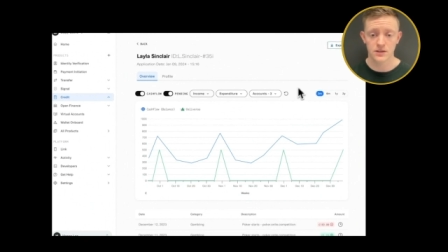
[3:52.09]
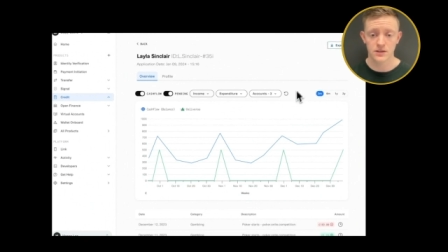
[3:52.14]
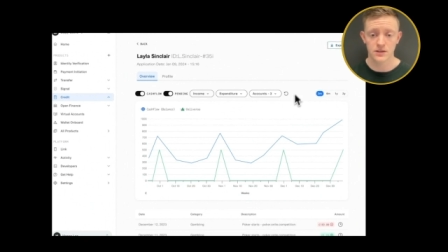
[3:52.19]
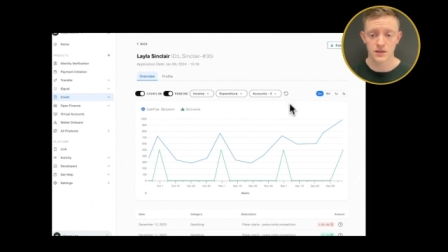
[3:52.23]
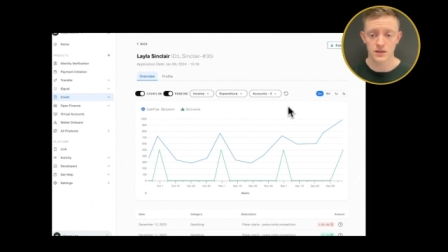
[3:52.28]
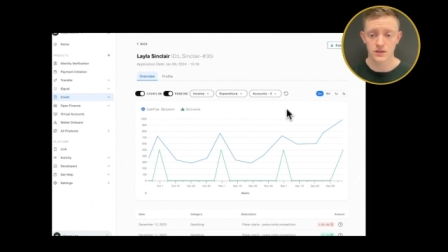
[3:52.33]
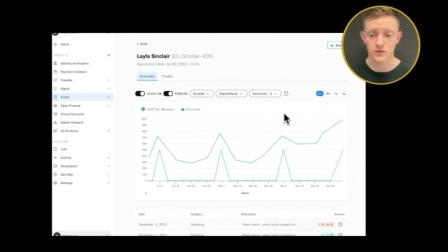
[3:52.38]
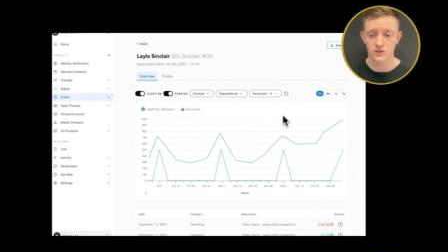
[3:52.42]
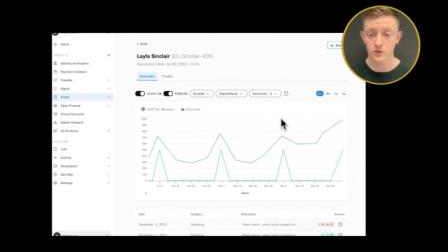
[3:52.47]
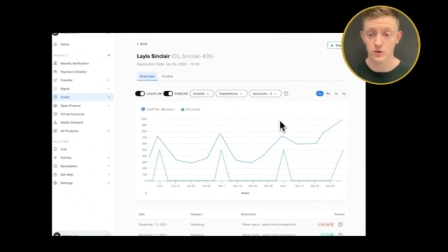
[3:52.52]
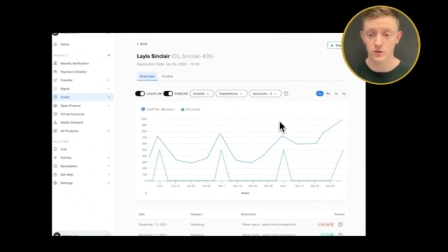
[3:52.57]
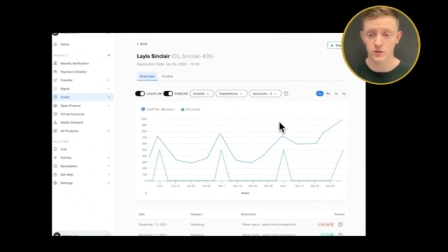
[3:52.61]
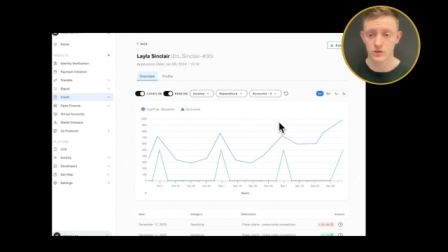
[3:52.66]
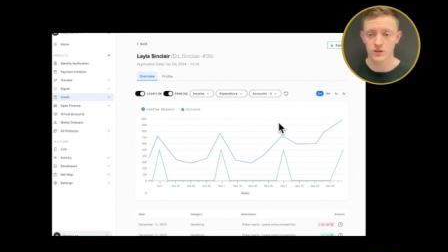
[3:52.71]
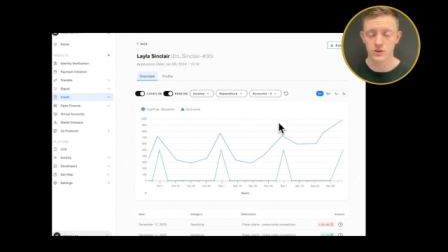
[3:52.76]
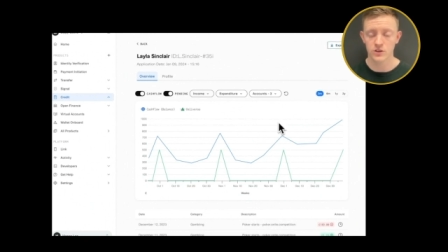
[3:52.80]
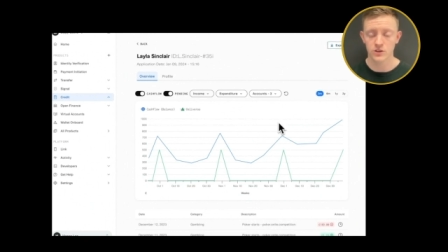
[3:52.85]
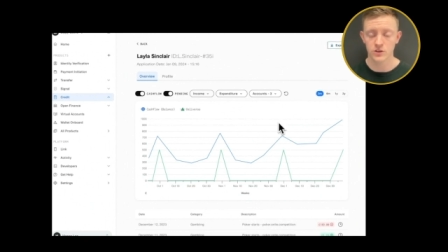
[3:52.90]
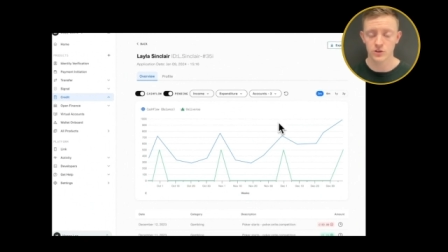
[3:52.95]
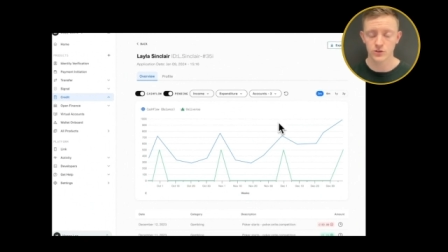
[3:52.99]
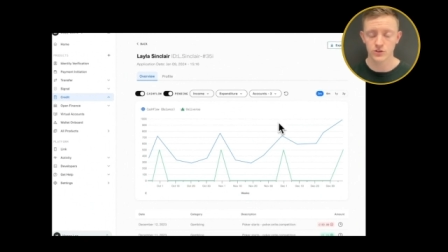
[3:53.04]
to a
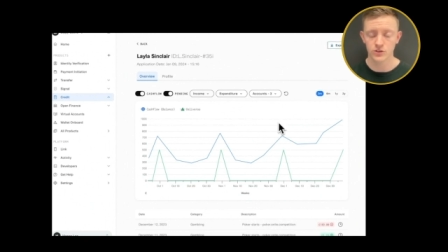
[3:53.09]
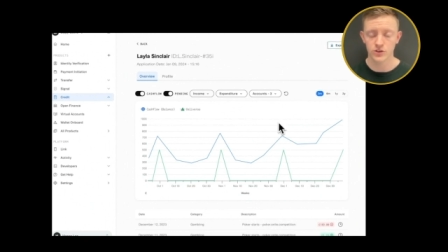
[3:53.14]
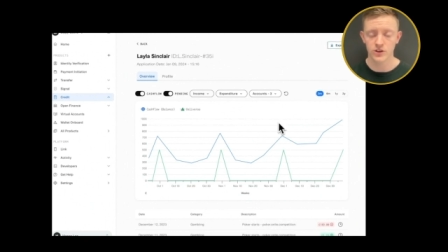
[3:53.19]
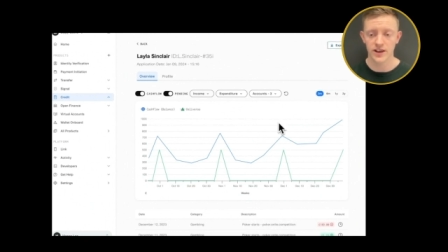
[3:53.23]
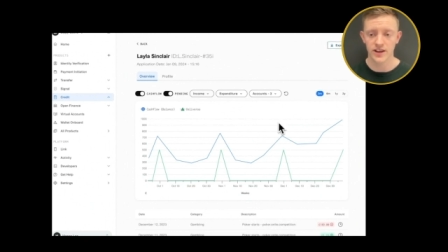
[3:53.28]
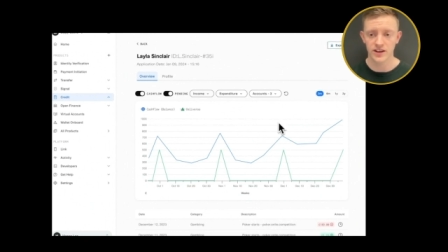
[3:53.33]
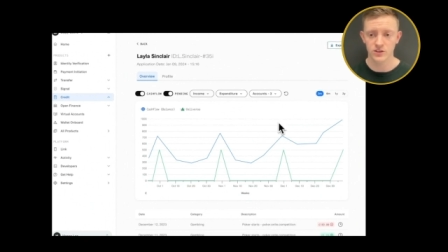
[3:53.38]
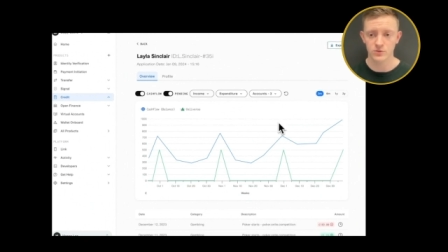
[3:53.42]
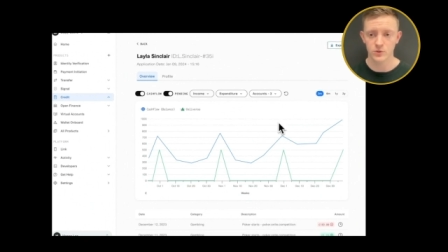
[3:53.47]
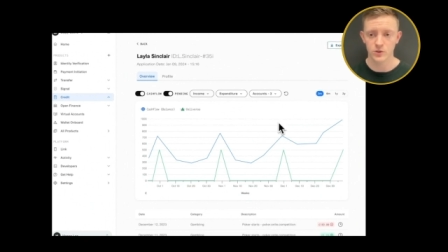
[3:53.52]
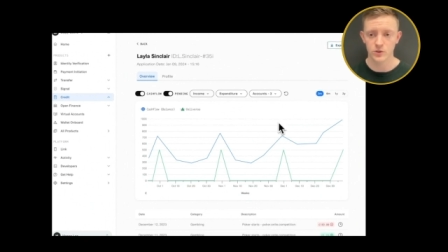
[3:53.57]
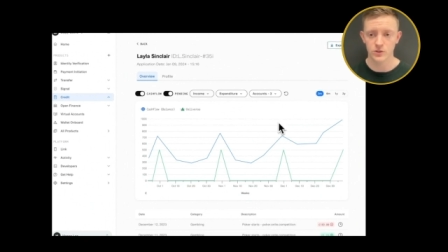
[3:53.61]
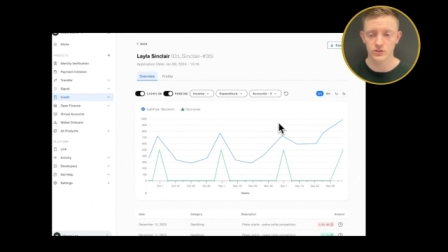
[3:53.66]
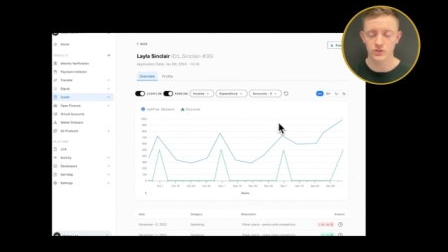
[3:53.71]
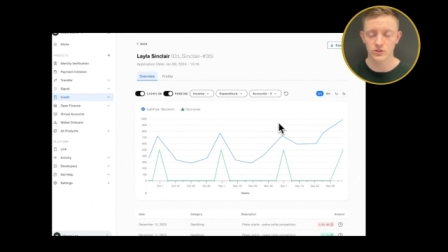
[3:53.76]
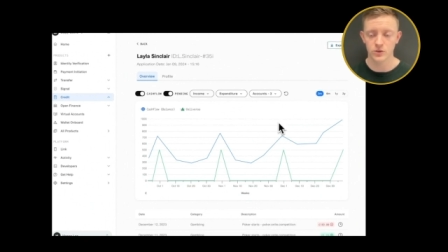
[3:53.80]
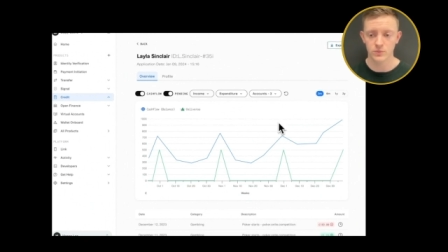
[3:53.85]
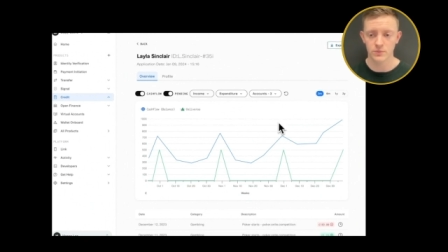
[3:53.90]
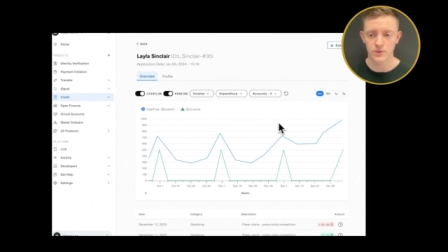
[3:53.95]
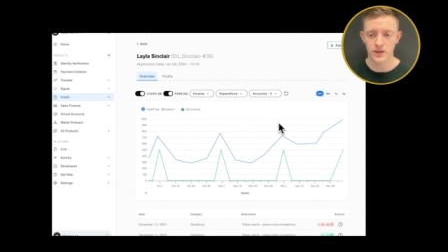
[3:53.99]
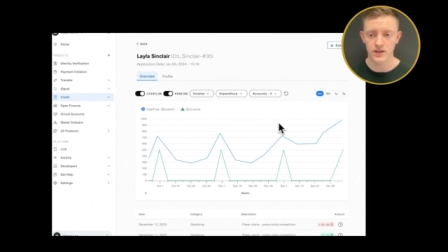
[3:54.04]

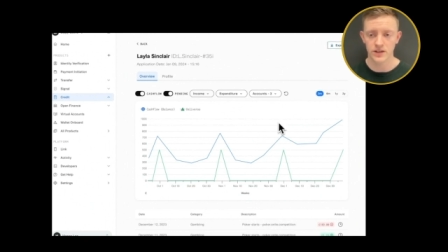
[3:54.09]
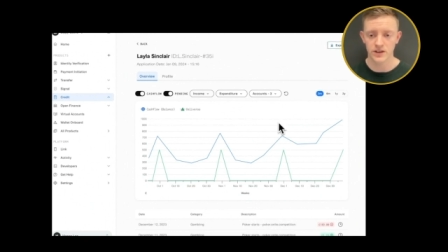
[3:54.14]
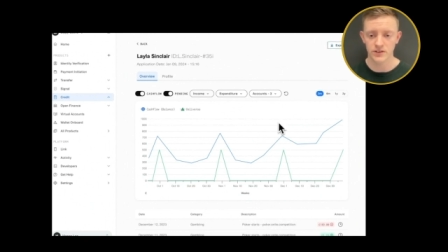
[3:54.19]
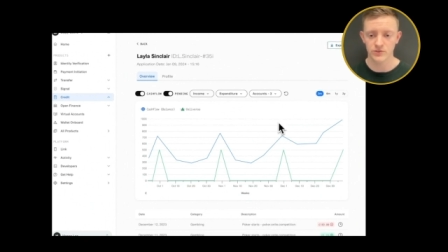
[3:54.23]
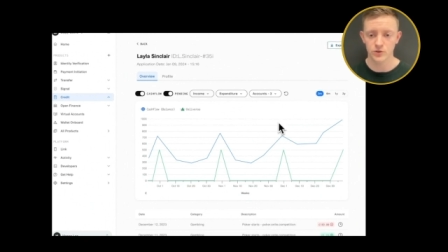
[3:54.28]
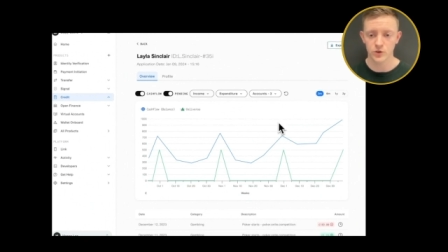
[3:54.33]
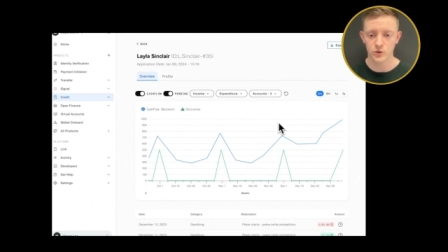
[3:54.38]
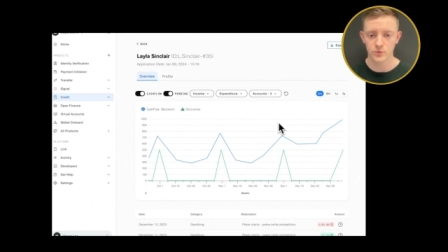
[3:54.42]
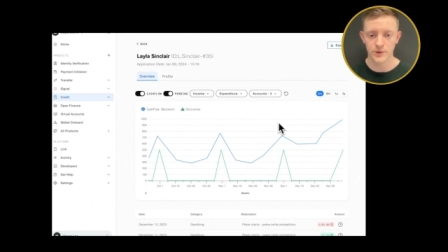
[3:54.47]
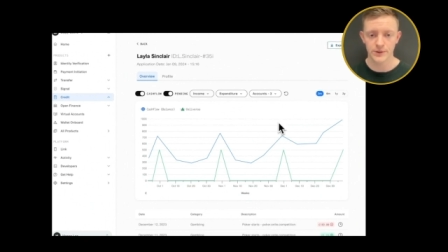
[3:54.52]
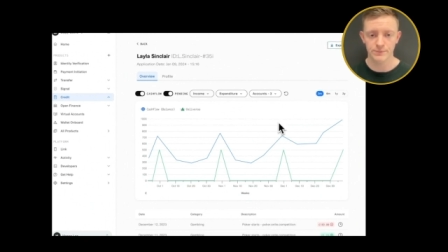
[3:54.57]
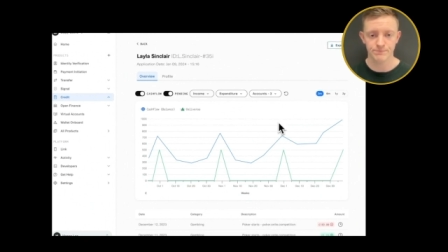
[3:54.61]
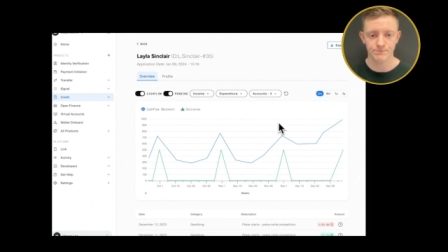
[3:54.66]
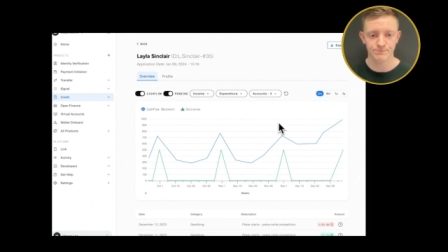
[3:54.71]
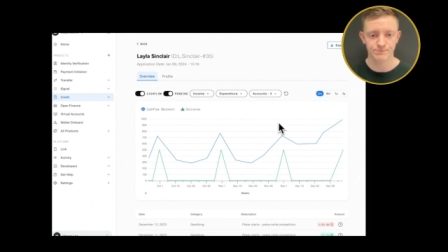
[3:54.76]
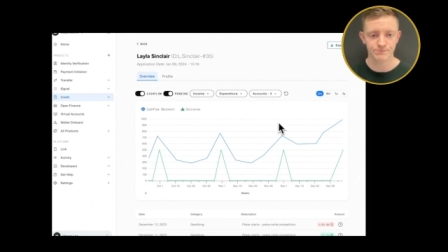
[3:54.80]
PDF format.